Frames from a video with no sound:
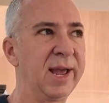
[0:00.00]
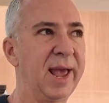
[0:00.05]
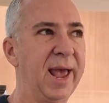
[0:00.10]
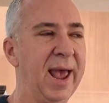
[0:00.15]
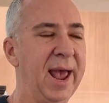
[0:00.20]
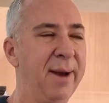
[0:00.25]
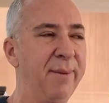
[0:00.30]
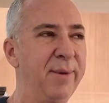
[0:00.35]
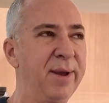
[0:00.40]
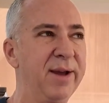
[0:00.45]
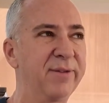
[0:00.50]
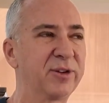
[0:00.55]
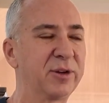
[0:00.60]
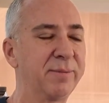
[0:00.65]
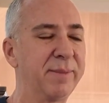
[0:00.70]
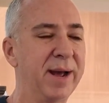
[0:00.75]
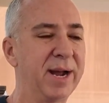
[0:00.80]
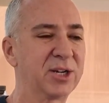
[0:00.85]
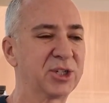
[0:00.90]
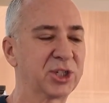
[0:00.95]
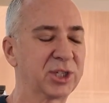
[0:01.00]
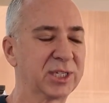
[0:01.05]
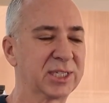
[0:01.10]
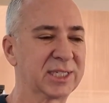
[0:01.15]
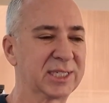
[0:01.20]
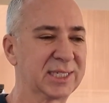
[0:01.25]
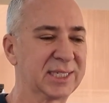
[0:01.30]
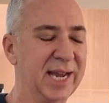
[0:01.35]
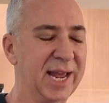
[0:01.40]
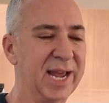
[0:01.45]
and we have to match the
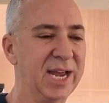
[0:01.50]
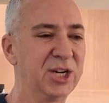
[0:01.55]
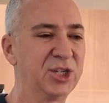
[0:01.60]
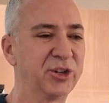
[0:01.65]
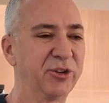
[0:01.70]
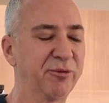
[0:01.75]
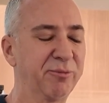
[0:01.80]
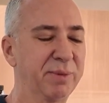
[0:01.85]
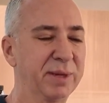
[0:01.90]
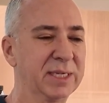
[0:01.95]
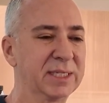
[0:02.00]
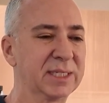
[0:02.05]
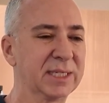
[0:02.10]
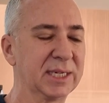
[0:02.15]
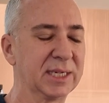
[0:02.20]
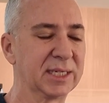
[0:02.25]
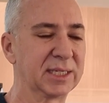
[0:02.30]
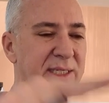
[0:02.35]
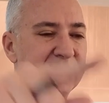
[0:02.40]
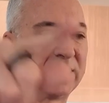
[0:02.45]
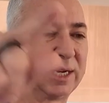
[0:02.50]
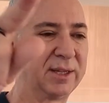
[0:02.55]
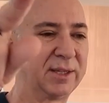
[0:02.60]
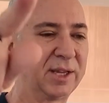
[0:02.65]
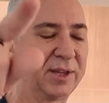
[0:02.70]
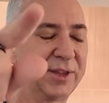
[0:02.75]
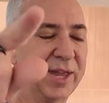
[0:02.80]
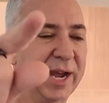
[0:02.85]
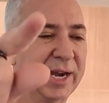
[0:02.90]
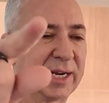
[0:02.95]
stage of business
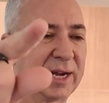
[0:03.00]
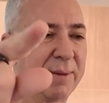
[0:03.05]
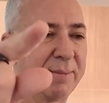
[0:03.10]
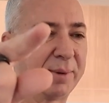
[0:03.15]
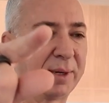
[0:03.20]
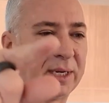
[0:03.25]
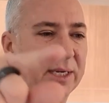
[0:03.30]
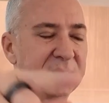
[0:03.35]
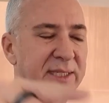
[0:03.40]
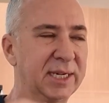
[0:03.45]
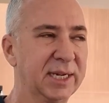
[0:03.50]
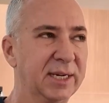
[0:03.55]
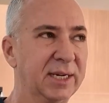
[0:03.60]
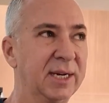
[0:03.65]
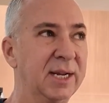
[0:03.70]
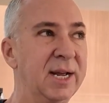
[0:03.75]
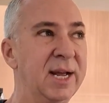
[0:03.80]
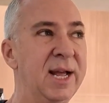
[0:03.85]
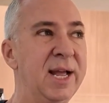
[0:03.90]
that that company is in.